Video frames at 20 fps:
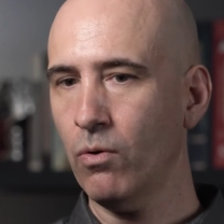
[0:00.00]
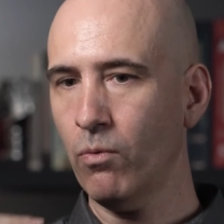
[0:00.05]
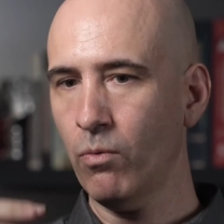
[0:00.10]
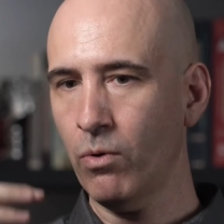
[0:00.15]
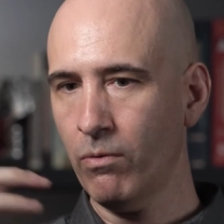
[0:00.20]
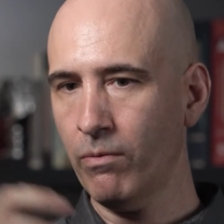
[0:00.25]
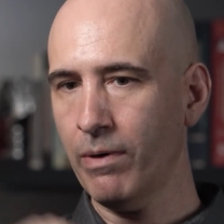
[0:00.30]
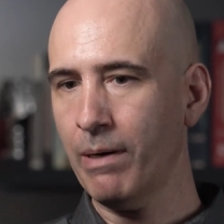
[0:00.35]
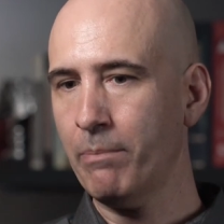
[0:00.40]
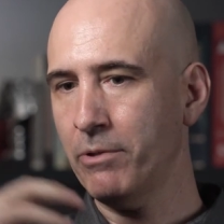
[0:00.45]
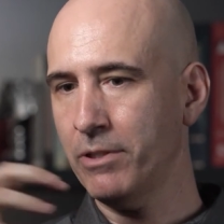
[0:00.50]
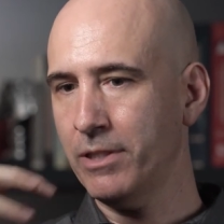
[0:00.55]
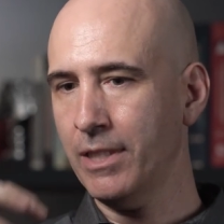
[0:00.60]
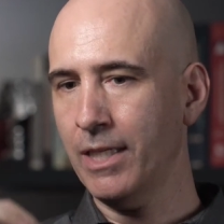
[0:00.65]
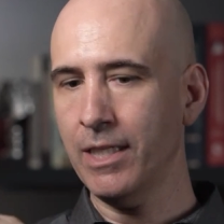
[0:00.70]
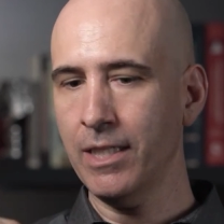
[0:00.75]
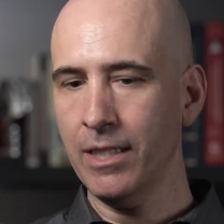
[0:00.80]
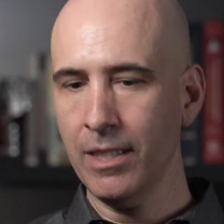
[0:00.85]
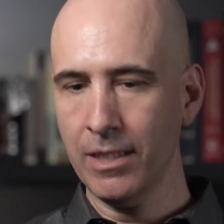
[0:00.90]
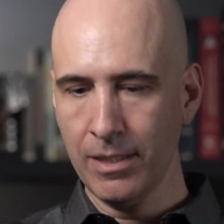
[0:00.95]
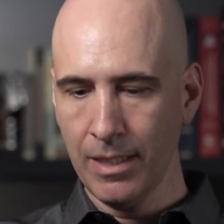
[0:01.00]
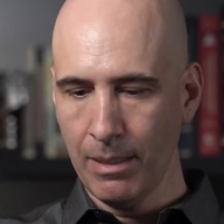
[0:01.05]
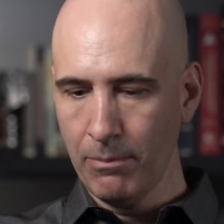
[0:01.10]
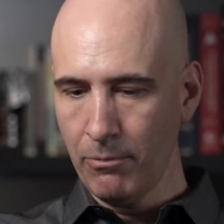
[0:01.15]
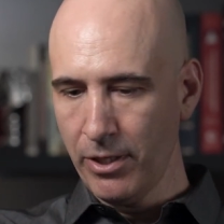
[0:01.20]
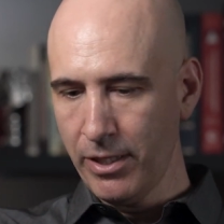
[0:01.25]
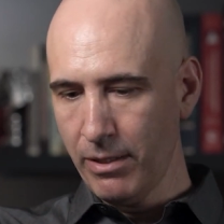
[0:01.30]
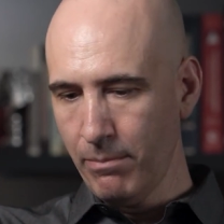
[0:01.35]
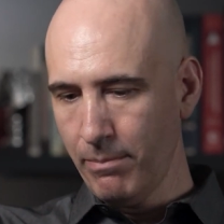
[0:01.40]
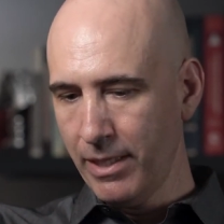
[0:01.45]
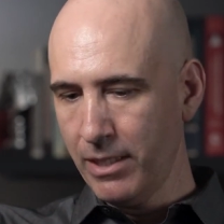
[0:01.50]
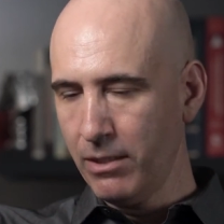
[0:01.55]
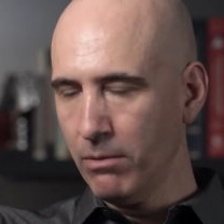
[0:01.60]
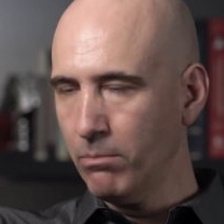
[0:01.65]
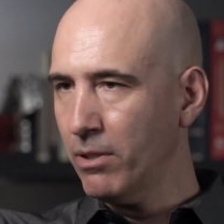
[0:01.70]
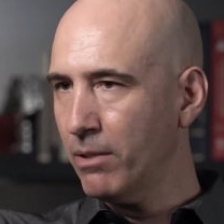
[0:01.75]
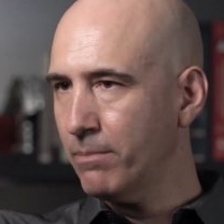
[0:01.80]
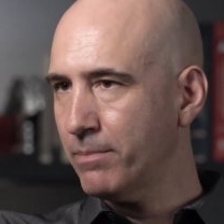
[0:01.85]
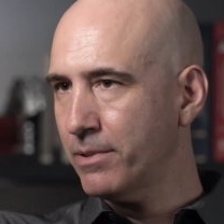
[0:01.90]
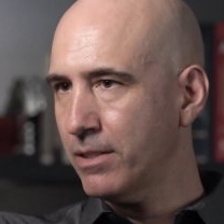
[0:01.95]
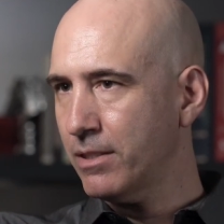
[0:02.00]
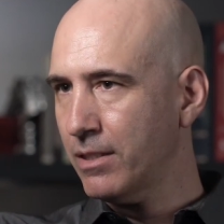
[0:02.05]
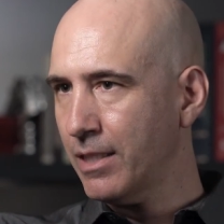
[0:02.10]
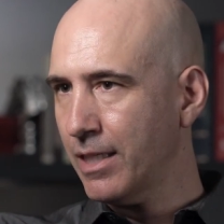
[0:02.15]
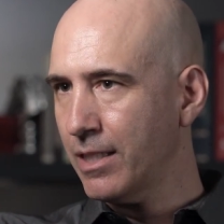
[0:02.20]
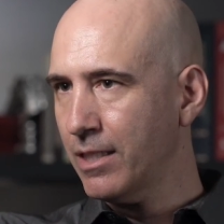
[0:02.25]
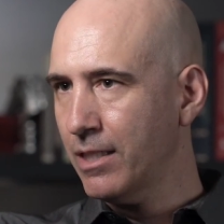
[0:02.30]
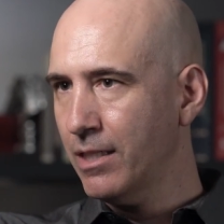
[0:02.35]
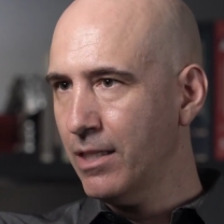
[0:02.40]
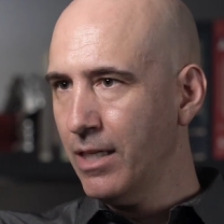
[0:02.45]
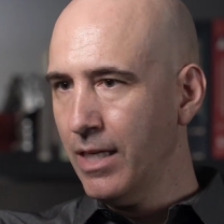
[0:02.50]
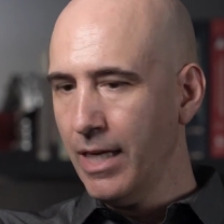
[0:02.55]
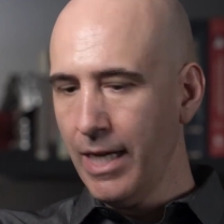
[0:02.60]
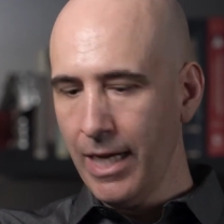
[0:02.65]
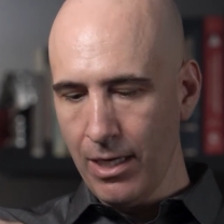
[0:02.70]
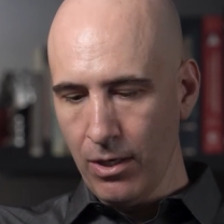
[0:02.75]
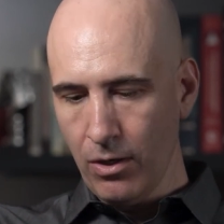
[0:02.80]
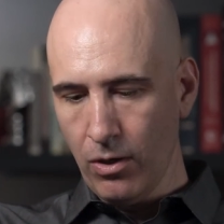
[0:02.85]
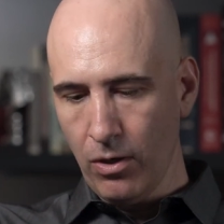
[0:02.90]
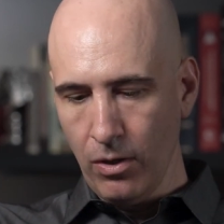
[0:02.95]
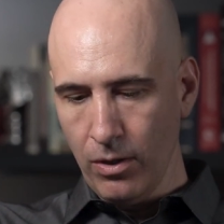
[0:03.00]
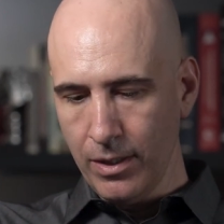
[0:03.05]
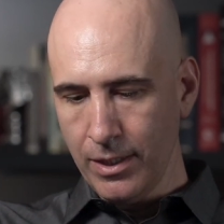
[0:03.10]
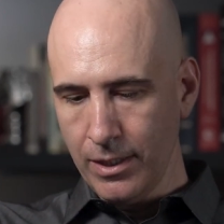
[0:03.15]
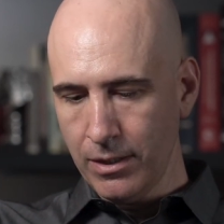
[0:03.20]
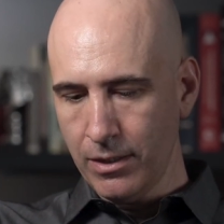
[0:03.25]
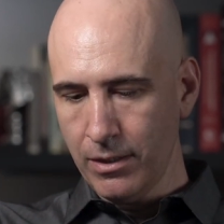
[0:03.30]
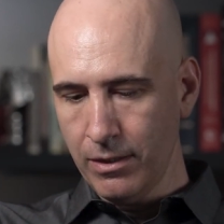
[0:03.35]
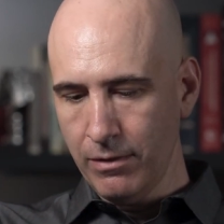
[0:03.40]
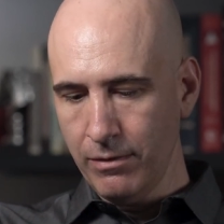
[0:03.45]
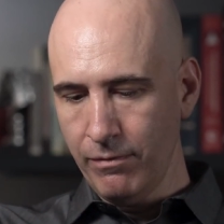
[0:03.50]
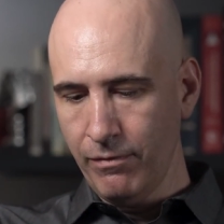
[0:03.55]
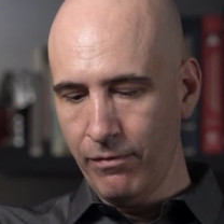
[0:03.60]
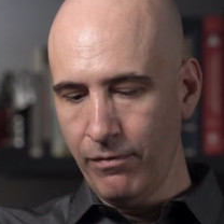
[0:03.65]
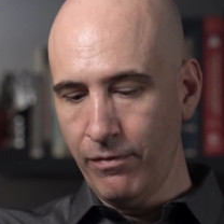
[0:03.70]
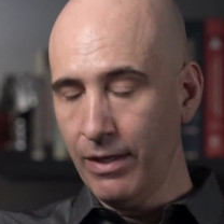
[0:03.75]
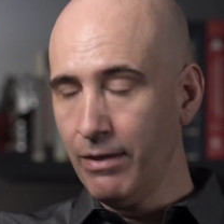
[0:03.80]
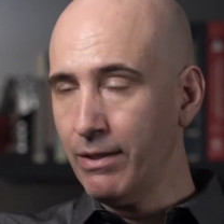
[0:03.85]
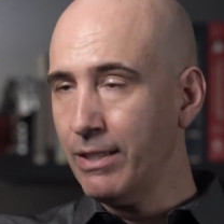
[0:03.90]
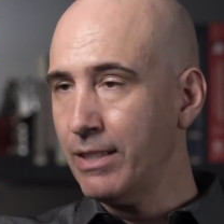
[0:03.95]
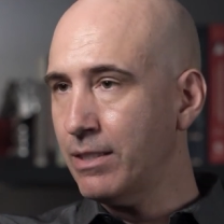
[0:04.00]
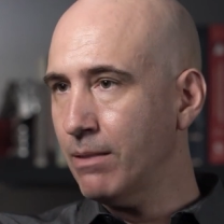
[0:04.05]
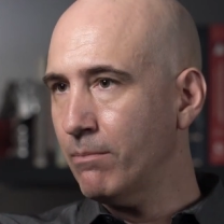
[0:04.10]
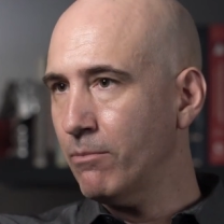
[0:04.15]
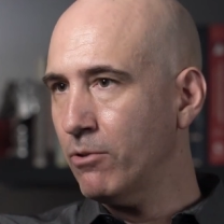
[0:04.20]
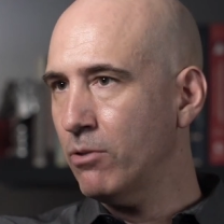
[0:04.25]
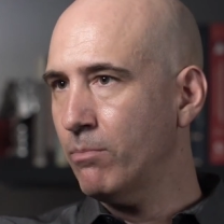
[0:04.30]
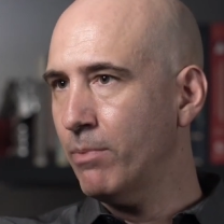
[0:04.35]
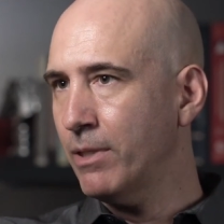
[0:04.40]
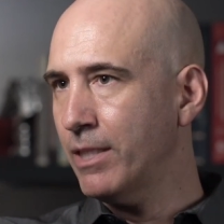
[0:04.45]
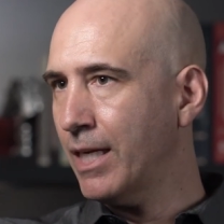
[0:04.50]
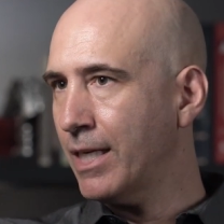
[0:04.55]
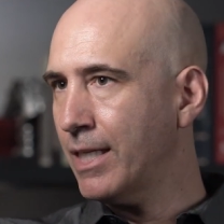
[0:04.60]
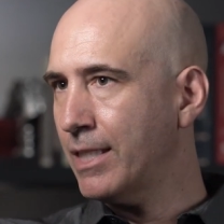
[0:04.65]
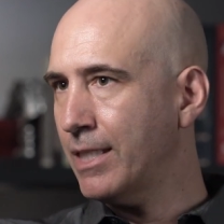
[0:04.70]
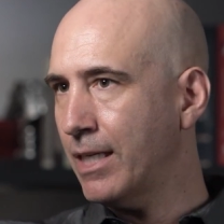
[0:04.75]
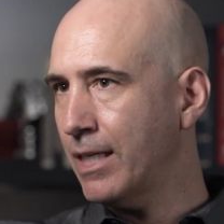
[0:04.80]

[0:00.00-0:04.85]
were represented in the same way the Mandelbrot Set had all these very similar but not